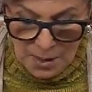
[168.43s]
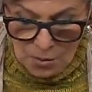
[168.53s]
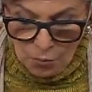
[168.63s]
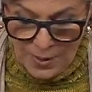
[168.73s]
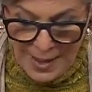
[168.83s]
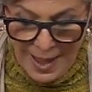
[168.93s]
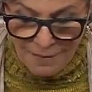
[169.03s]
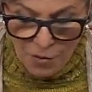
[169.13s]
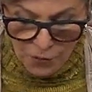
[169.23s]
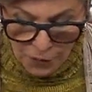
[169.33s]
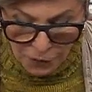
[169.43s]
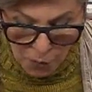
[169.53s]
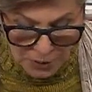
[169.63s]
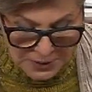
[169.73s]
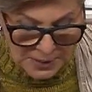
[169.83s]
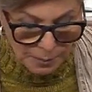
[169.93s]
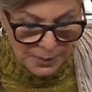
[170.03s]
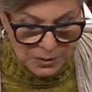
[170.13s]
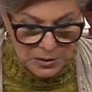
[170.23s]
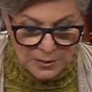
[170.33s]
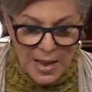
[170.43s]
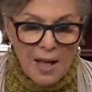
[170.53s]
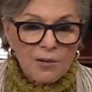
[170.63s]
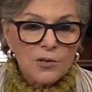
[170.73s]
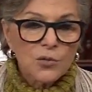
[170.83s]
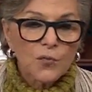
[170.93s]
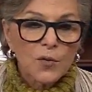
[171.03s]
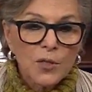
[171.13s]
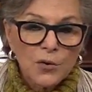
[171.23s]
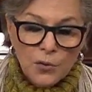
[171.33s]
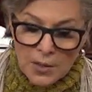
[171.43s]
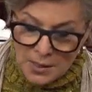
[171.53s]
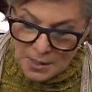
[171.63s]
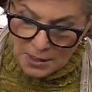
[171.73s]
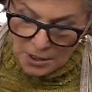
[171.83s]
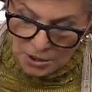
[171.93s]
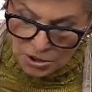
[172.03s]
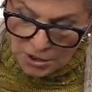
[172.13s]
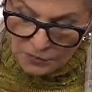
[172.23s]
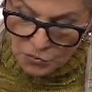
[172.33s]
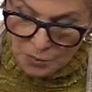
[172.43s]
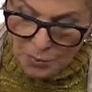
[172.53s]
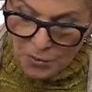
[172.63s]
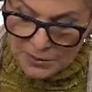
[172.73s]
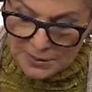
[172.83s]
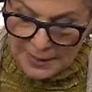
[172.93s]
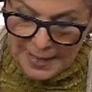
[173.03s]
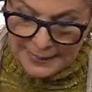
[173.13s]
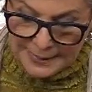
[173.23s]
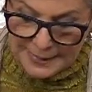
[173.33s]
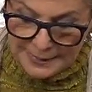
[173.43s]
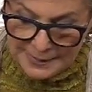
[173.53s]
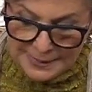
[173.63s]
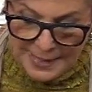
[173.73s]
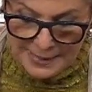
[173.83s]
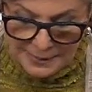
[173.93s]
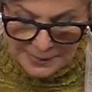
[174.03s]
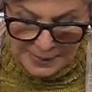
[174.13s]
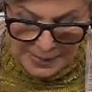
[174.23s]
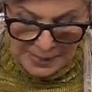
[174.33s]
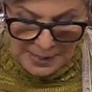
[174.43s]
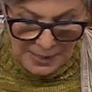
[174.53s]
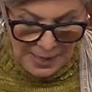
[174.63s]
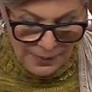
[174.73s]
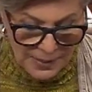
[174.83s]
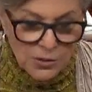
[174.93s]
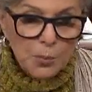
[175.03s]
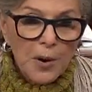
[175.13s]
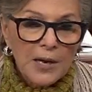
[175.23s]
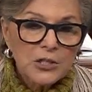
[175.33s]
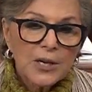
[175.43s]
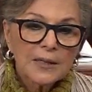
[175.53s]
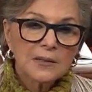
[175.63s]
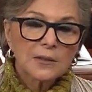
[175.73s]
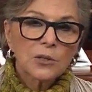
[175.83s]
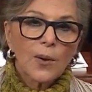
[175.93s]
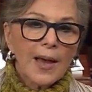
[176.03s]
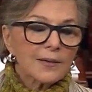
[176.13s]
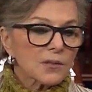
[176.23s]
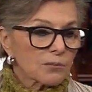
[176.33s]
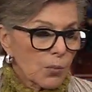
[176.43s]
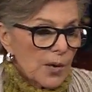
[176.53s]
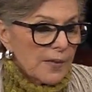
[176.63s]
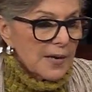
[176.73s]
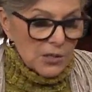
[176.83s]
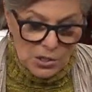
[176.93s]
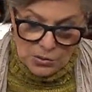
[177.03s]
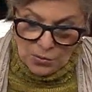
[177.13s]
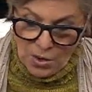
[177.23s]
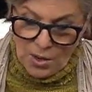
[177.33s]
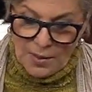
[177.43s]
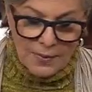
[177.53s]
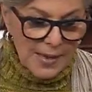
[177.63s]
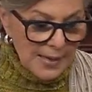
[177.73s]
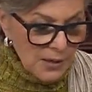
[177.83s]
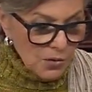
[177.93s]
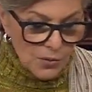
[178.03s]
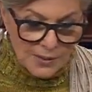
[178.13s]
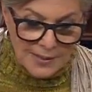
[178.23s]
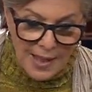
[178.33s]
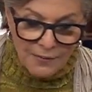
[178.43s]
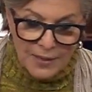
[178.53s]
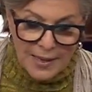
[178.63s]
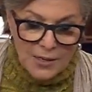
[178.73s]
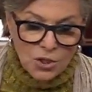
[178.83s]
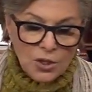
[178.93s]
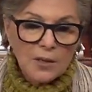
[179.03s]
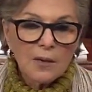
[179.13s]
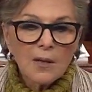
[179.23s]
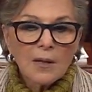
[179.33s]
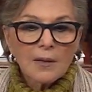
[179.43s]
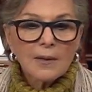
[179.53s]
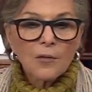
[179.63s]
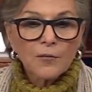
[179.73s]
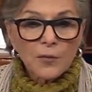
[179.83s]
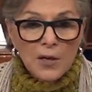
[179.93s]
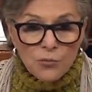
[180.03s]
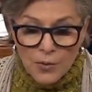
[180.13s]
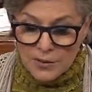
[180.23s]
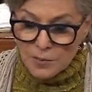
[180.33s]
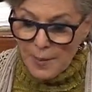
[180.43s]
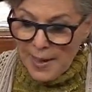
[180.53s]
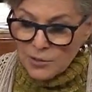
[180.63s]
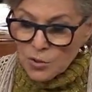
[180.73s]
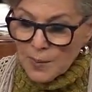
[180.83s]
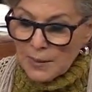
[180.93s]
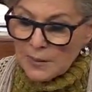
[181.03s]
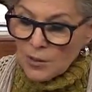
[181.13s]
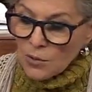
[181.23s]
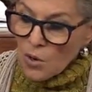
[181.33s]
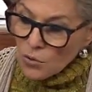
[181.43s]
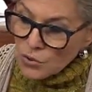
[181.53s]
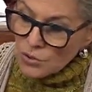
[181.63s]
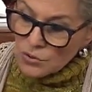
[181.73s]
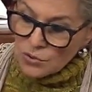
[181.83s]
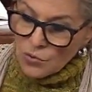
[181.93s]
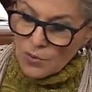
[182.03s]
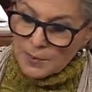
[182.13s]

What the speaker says: We have over $14 billion for 30 chiefs reports in 19 states. And these projects, you ask, what do? They increase navigation, their flood risk management, their coastal storm